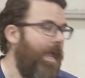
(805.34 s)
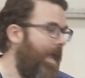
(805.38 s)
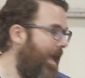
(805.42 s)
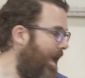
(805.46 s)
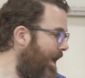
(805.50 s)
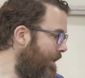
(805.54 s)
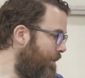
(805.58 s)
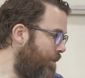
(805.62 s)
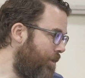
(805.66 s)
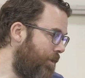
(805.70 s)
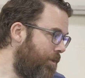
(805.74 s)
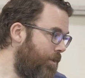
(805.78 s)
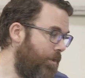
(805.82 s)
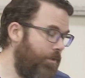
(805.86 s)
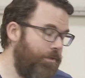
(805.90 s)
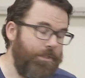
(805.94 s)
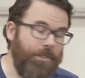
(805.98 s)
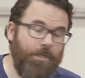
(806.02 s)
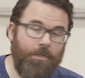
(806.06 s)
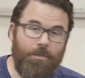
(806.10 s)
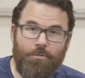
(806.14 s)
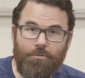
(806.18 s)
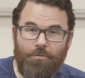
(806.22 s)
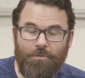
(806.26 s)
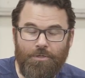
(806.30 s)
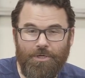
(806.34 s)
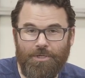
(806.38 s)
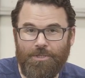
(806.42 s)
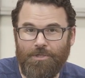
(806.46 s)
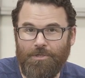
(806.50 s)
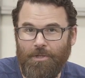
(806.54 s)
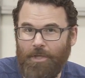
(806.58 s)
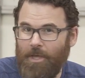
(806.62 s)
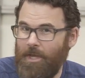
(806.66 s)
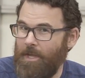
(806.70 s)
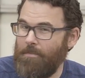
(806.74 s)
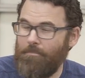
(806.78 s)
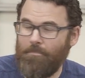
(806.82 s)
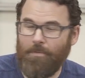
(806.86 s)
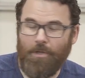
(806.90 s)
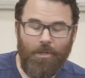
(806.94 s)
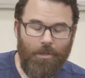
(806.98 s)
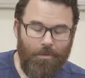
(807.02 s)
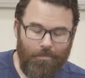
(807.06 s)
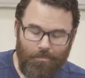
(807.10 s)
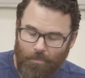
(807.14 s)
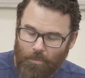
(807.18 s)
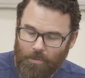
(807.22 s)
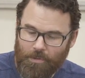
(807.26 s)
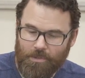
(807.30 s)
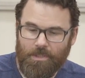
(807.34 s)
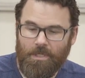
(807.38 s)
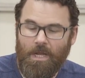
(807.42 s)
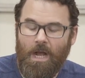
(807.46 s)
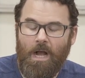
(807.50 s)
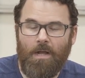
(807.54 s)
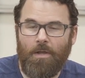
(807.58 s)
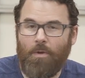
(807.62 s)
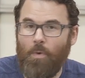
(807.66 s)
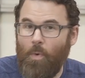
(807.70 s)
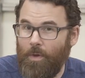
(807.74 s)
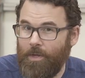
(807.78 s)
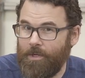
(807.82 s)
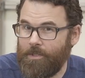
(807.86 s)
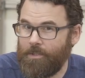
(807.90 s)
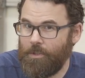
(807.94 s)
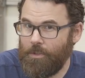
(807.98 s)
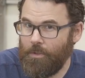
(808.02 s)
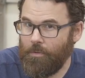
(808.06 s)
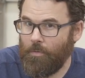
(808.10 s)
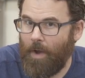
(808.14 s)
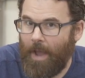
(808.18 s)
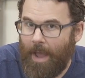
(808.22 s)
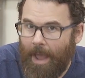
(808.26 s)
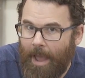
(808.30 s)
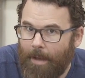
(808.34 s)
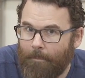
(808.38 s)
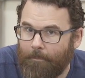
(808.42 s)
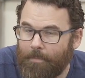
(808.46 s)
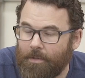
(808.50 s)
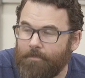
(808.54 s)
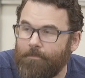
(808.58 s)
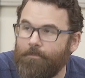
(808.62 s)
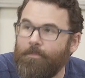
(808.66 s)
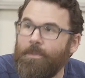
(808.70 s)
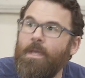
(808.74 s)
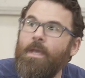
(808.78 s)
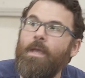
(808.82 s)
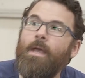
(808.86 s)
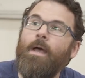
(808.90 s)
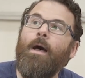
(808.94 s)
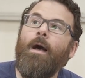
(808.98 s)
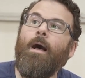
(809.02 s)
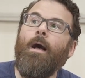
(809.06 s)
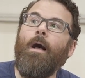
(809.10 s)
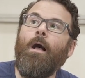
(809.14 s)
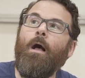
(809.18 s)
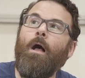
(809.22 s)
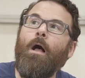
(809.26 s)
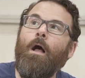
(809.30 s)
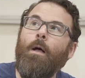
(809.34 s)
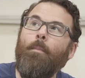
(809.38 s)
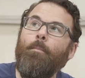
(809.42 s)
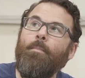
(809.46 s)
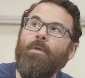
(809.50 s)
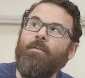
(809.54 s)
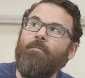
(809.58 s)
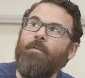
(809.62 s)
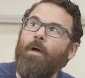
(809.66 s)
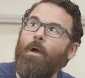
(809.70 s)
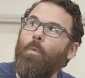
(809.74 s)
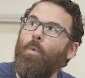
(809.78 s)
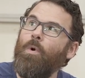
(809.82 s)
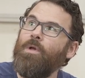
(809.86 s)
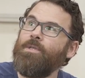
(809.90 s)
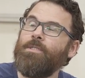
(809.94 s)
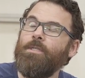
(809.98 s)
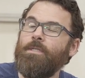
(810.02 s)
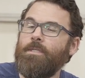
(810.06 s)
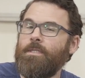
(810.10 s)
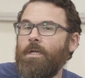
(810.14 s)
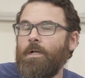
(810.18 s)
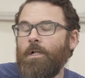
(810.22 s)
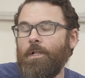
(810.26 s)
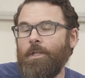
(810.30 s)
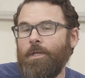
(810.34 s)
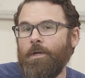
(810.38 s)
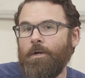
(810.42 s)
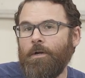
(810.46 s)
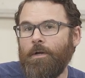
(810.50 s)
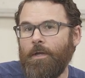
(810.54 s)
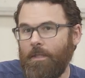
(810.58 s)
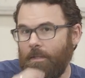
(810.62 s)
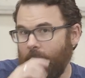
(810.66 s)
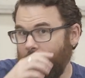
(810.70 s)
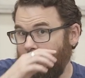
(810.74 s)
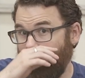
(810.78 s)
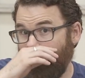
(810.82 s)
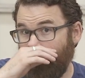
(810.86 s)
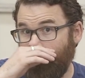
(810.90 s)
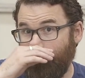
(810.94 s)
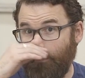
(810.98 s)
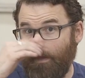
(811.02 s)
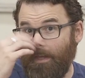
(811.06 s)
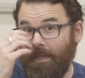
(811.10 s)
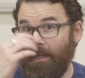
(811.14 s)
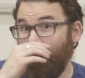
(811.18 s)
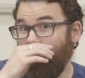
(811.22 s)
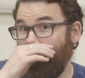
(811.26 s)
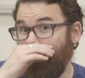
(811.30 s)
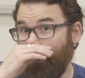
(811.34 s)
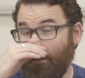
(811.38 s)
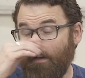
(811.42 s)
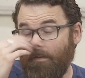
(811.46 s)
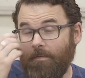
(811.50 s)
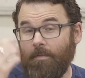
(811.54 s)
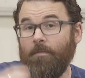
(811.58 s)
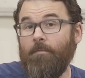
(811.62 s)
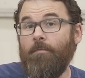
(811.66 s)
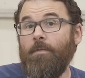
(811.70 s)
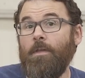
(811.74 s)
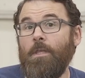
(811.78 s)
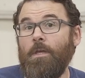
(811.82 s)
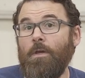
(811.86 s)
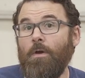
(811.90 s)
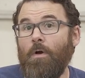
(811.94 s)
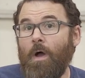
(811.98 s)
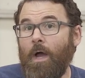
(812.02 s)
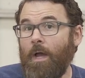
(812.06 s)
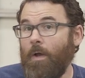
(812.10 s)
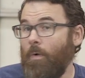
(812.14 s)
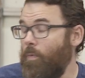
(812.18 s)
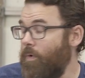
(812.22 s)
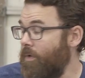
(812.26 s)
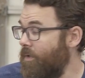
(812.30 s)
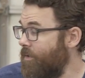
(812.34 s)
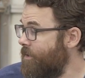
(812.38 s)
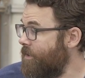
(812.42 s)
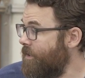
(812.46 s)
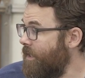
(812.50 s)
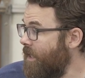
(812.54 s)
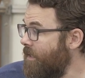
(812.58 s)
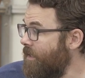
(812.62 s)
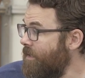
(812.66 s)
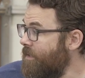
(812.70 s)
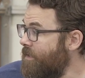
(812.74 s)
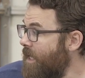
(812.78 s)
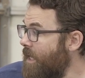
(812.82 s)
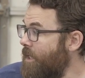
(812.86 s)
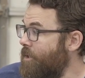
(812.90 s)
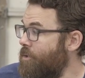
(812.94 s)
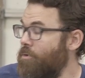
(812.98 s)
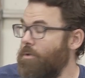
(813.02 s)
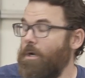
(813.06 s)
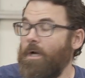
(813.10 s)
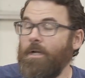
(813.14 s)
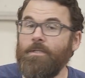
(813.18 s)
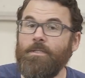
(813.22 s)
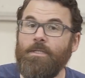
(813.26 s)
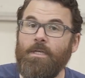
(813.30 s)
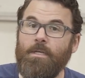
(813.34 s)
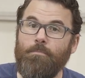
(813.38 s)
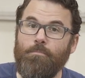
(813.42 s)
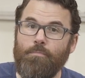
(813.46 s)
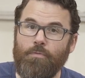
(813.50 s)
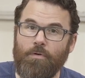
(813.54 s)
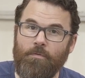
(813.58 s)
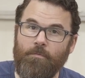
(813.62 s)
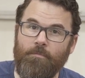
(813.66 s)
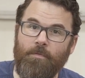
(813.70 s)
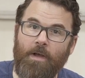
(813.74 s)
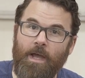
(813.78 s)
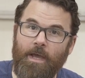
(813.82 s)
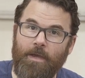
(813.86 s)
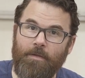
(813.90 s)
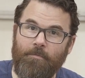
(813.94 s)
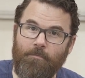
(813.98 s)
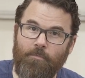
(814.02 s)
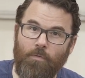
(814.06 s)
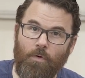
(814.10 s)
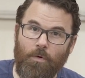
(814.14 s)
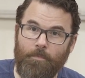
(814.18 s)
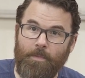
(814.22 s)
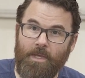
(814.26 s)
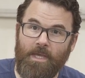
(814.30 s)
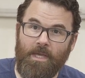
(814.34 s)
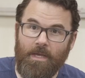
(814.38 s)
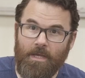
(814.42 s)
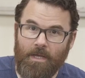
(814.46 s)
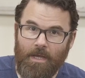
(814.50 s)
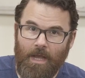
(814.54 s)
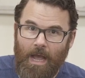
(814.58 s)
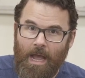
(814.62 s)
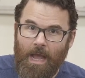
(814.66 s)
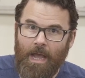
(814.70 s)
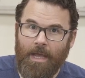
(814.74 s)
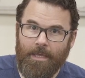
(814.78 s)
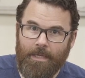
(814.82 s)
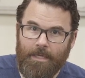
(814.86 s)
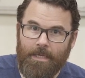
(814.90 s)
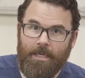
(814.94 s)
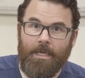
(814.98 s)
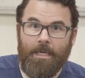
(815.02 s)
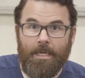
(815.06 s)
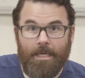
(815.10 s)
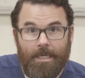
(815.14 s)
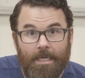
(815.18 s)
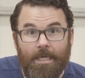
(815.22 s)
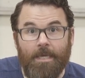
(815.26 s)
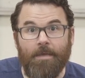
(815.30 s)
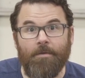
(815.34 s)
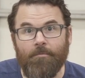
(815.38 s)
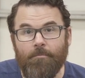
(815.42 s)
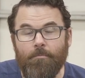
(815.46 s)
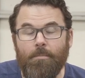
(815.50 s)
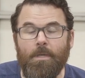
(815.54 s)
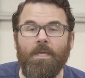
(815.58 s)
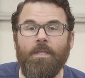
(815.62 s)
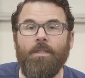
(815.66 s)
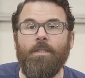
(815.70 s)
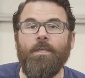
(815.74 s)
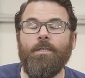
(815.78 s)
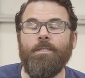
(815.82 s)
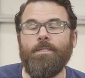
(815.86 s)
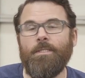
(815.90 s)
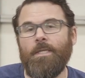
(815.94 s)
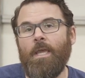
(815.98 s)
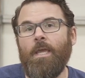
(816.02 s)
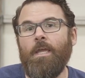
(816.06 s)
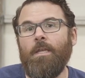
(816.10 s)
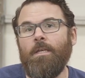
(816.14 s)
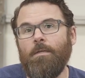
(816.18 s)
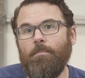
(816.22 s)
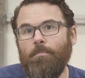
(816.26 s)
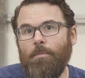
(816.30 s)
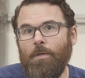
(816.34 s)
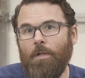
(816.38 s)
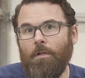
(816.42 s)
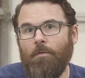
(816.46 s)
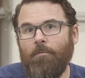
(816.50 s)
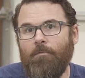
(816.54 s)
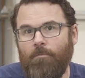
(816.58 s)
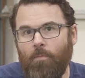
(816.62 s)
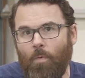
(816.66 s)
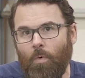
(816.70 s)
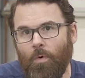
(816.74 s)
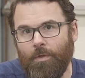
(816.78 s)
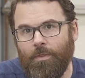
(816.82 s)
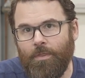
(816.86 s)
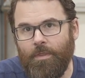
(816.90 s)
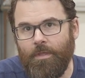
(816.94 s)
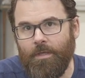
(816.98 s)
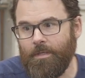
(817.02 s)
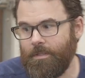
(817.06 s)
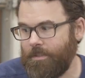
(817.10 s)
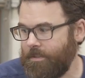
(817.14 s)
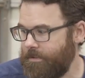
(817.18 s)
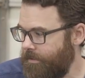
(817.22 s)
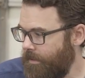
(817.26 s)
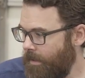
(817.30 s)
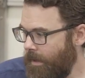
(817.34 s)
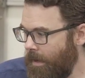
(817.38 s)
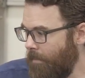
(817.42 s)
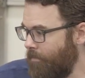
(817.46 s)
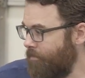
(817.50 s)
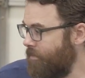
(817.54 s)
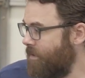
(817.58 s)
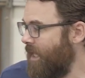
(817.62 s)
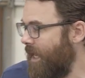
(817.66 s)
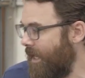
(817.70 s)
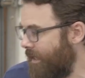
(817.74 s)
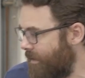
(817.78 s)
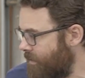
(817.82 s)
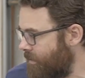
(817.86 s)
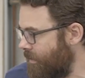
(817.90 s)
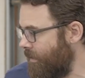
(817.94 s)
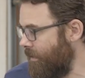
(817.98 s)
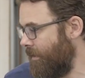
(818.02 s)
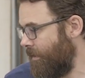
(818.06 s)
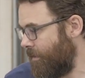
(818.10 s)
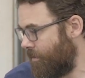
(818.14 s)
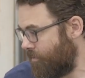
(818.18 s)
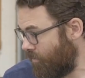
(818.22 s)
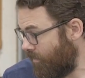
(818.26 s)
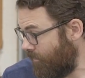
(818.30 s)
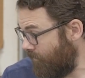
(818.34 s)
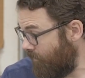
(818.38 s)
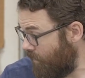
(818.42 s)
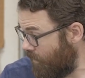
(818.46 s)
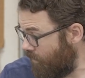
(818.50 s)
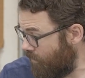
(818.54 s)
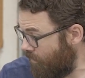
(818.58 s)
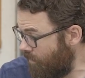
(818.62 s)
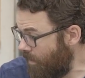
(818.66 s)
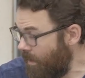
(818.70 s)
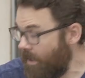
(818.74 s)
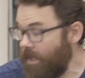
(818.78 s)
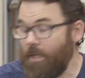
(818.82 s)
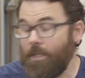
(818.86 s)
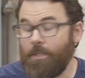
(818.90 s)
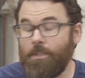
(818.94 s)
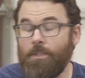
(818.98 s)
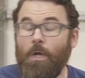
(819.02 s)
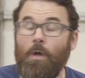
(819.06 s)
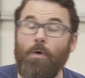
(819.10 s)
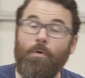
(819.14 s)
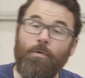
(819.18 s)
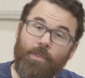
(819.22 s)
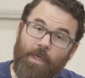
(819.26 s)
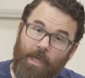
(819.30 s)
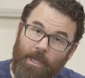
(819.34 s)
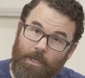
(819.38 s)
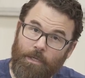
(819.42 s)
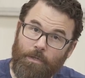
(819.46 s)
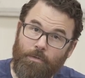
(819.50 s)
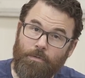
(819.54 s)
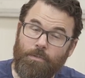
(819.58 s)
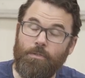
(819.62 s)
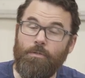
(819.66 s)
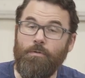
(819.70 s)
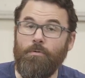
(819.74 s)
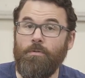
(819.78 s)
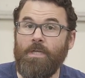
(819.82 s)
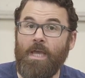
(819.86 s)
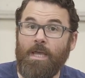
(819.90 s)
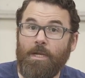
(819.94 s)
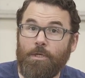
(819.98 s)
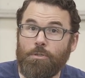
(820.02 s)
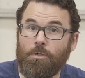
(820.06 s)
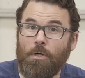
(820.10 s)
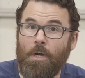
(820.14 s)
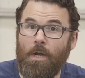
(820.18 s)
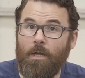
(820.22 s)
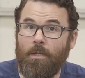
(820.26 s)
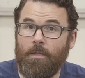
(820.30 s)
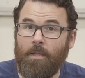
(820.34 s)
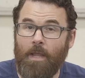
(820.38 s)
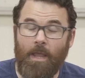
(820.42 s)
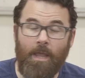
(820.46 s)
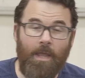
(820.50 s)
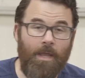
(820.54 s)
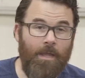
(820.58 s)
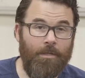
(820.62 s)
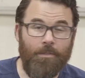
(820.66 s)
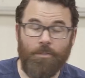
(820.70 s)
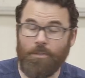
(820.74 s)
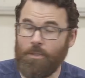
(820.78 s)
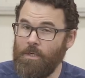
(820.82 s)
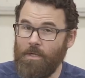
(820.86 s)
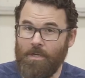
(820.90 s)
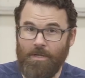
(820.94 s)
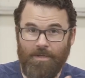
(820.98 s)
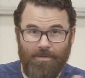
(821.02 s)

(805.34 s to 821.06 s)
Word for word: and just using a traditional end mill was not going to happen. If I wasn't clear in the very beginning of the video, I will say that Datron did provide for me, i.e. give me this end mill for this test and this review. So thank you to Datron, and